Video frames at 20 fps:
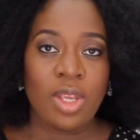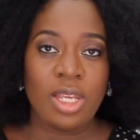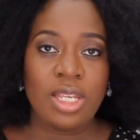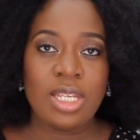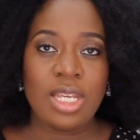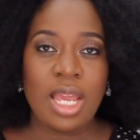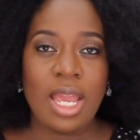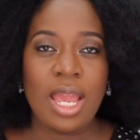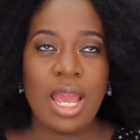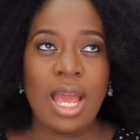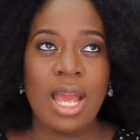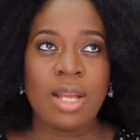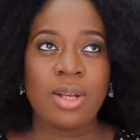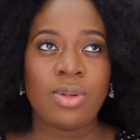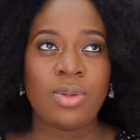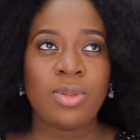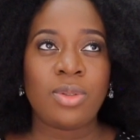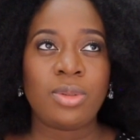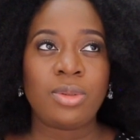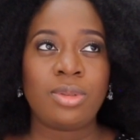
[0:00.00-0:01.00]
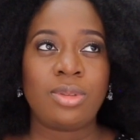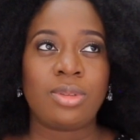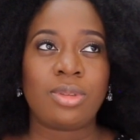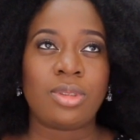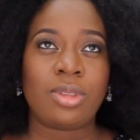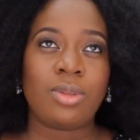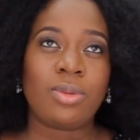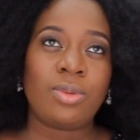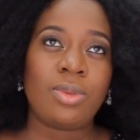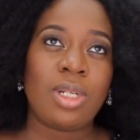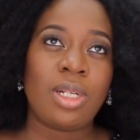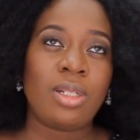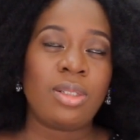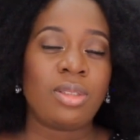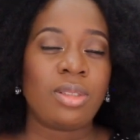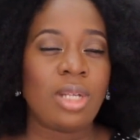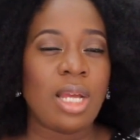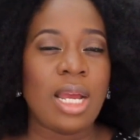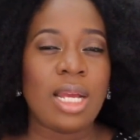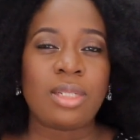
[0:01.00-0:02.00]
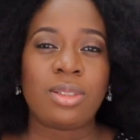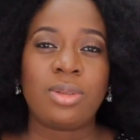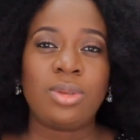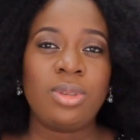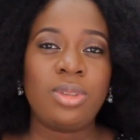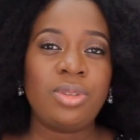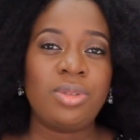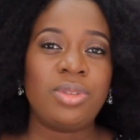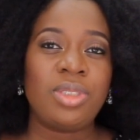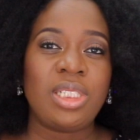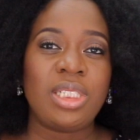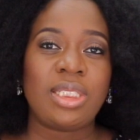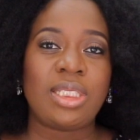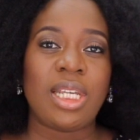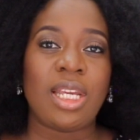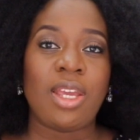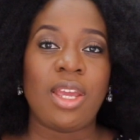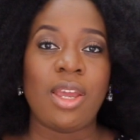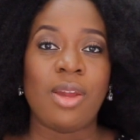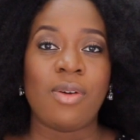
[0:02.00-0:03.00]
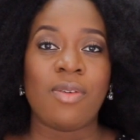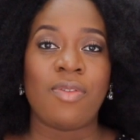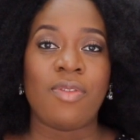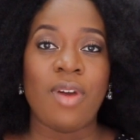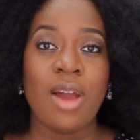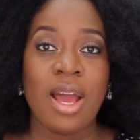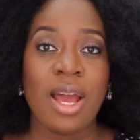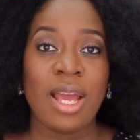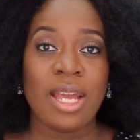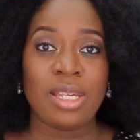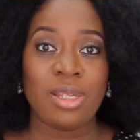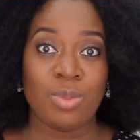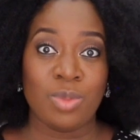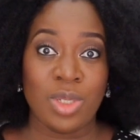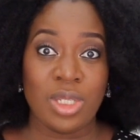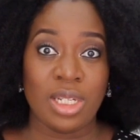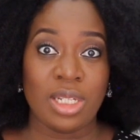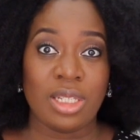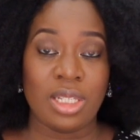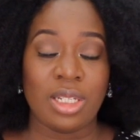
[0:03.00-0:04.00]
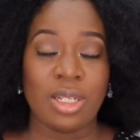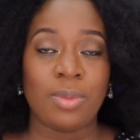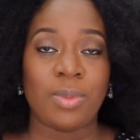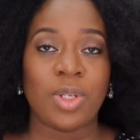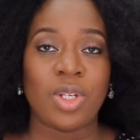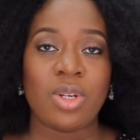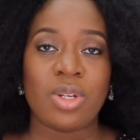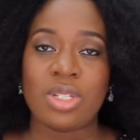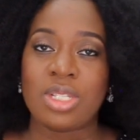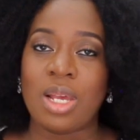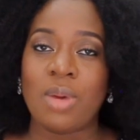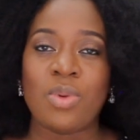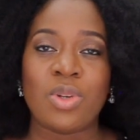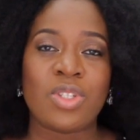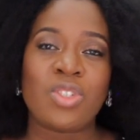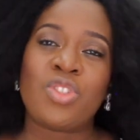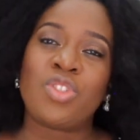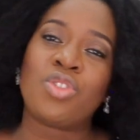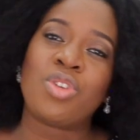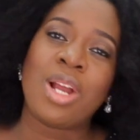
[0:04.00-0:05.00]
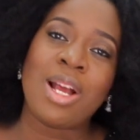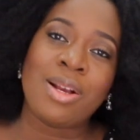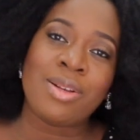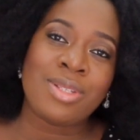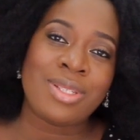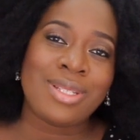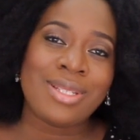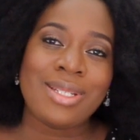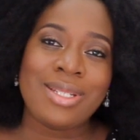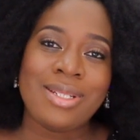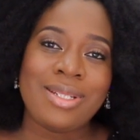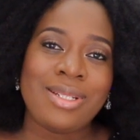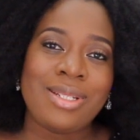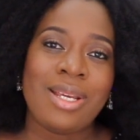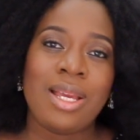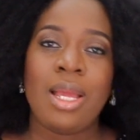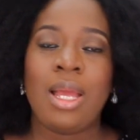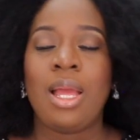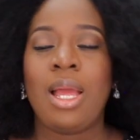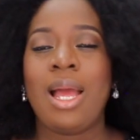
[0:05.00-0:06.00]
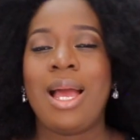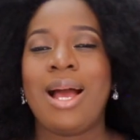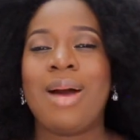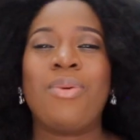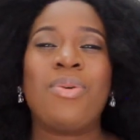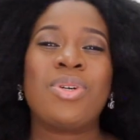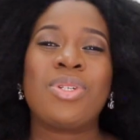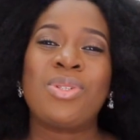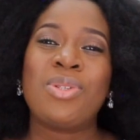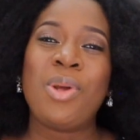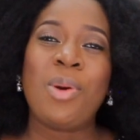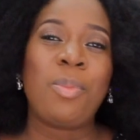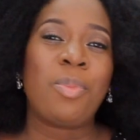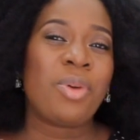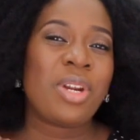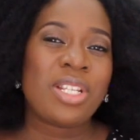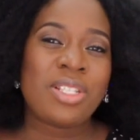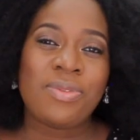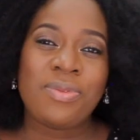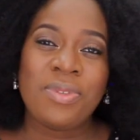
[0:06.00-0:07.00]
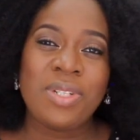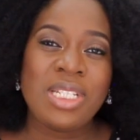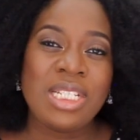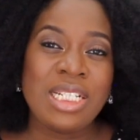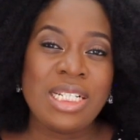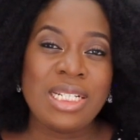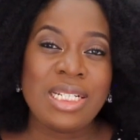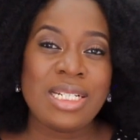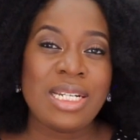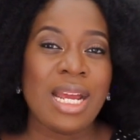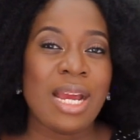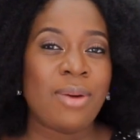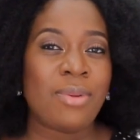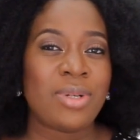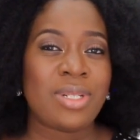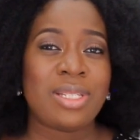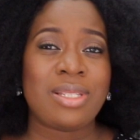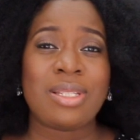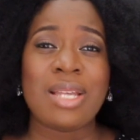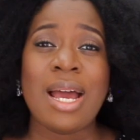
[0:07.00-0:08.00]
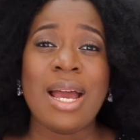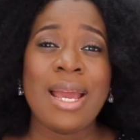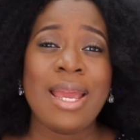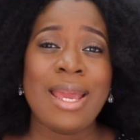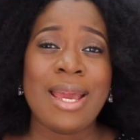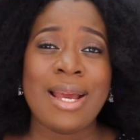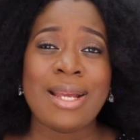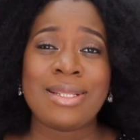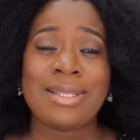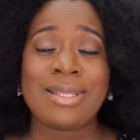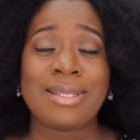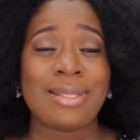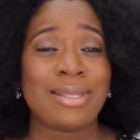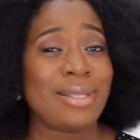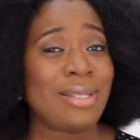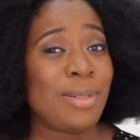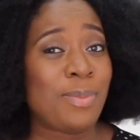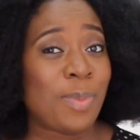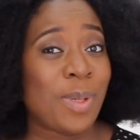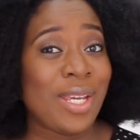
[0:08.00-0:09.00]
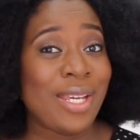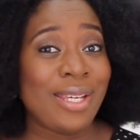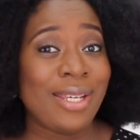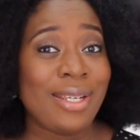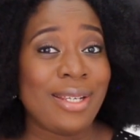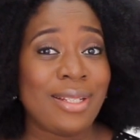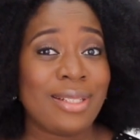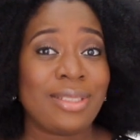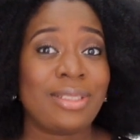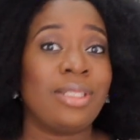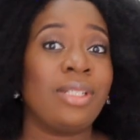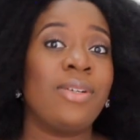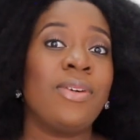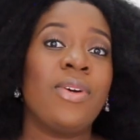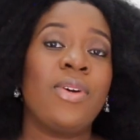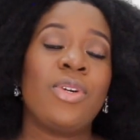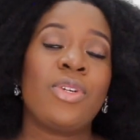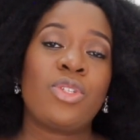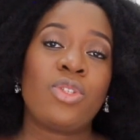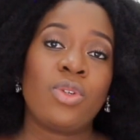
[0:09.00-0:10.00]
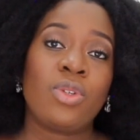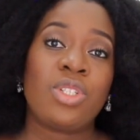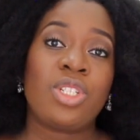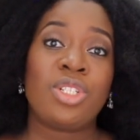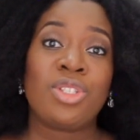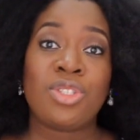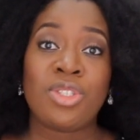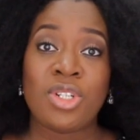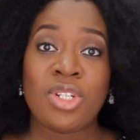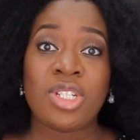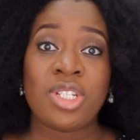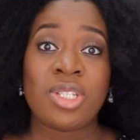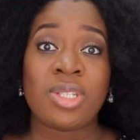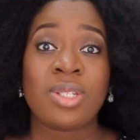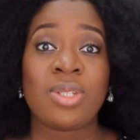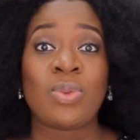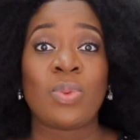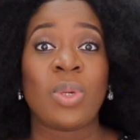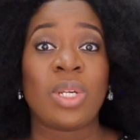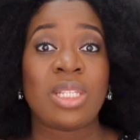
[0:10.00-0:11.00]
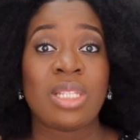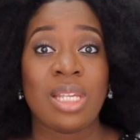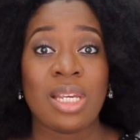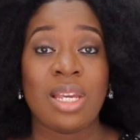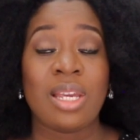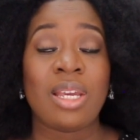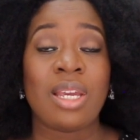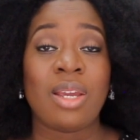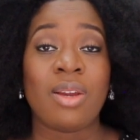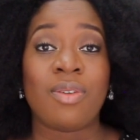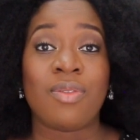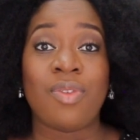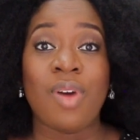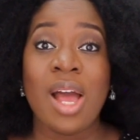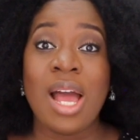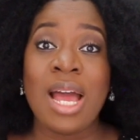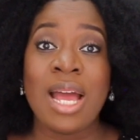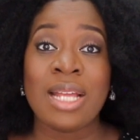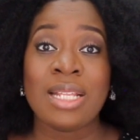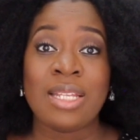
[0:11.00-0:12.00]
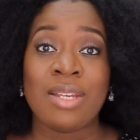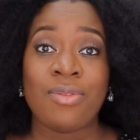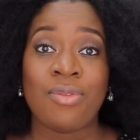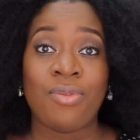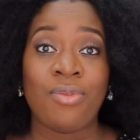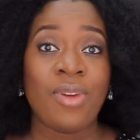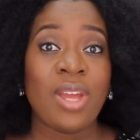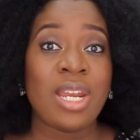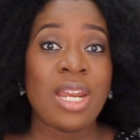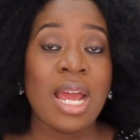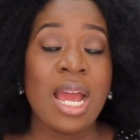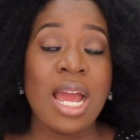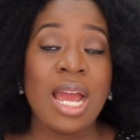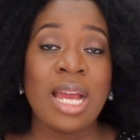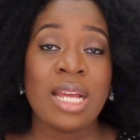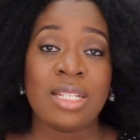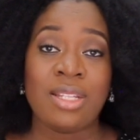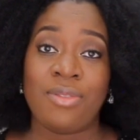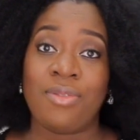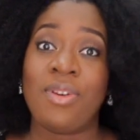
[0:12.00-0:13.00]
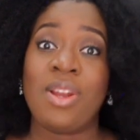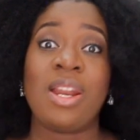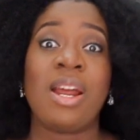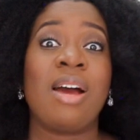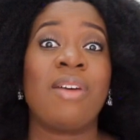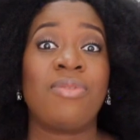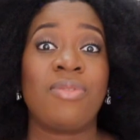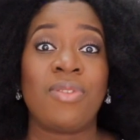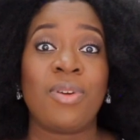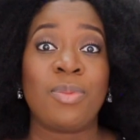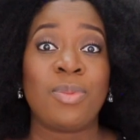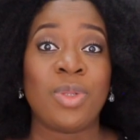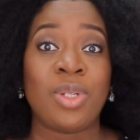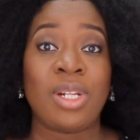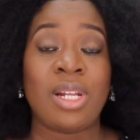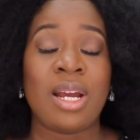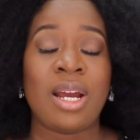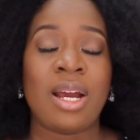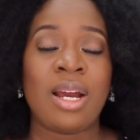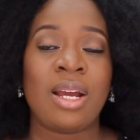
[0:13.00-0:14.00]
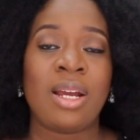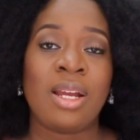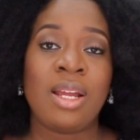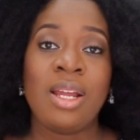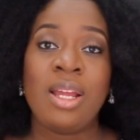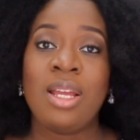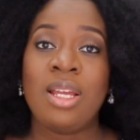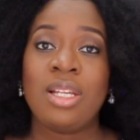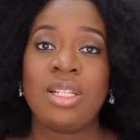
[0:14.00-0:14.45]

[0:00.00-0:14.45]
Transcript: Yeah, I could. Well, I couldn't really take care of her immediately because I was drowsy. I was not breastfeeding. I was tired, sleeping. So the nurses were taking care of her. They fed her. They fed her formula.